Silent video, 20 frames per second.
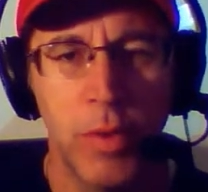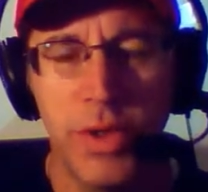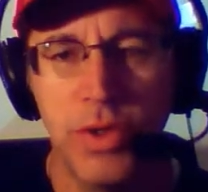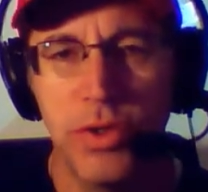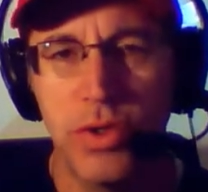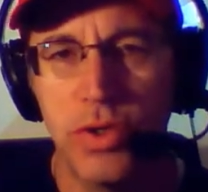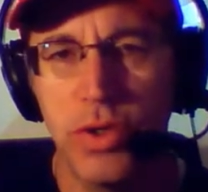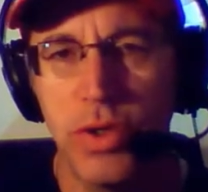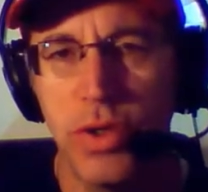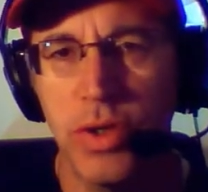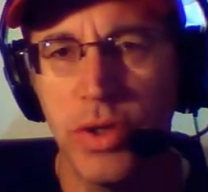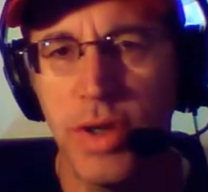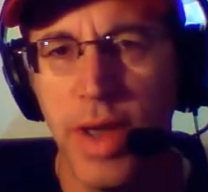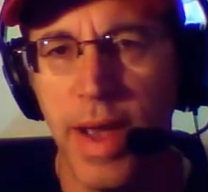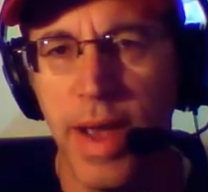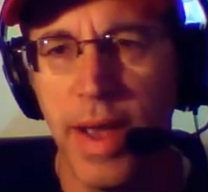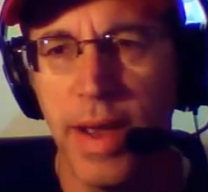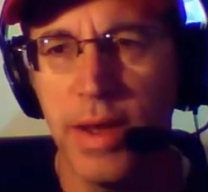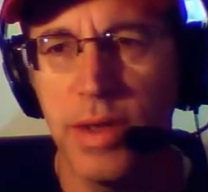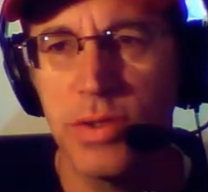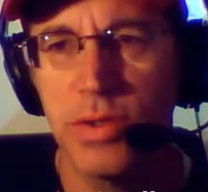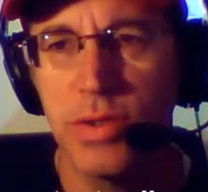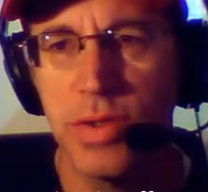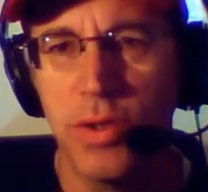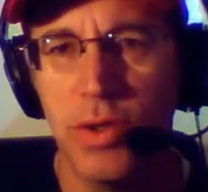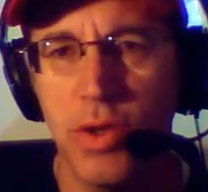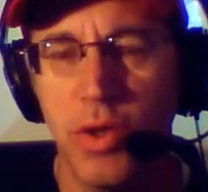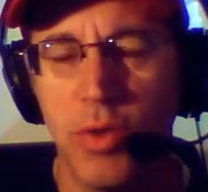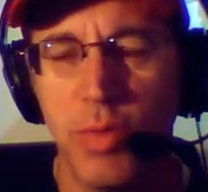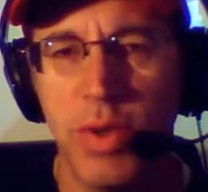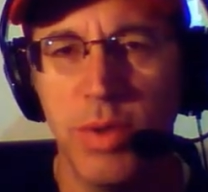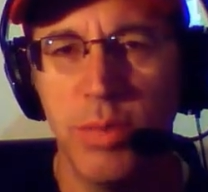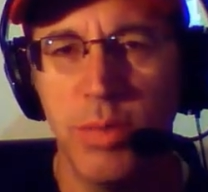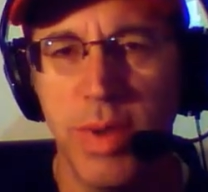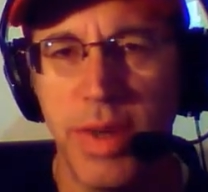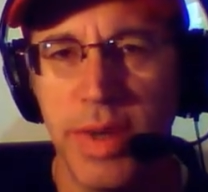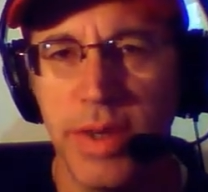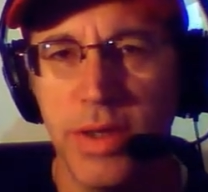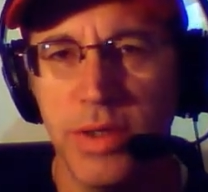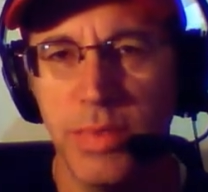We should, as human
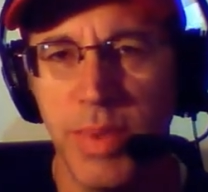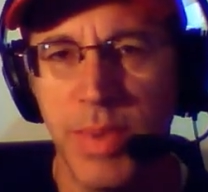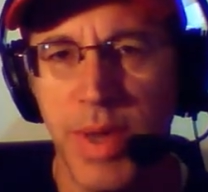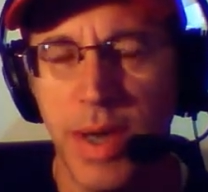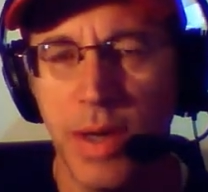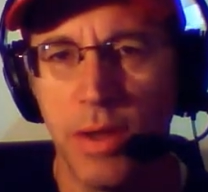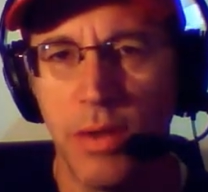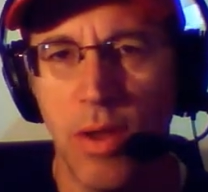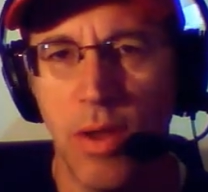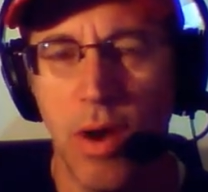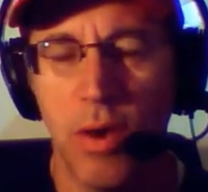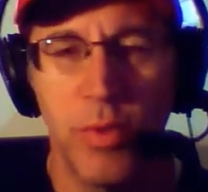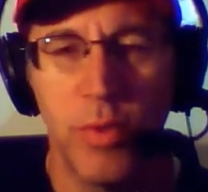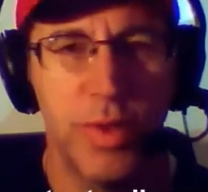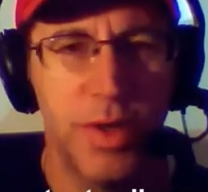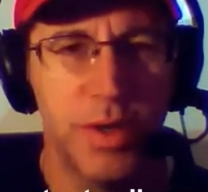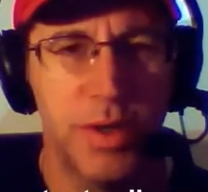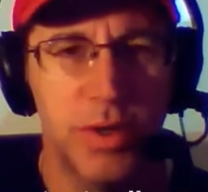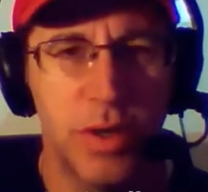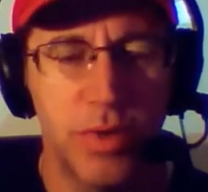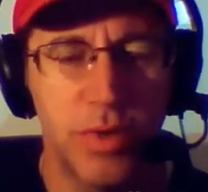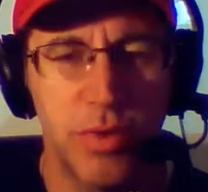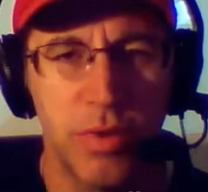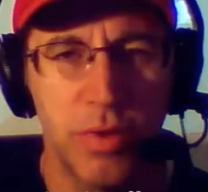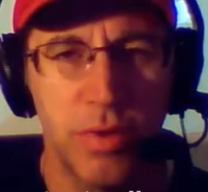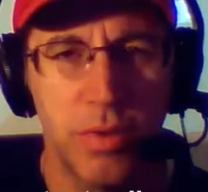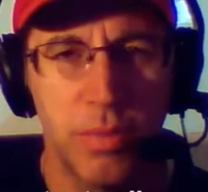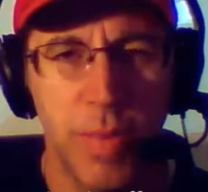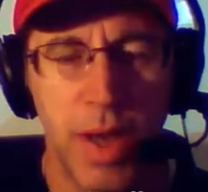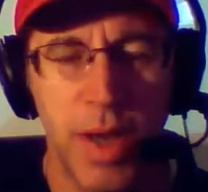beings, be getting along with each other.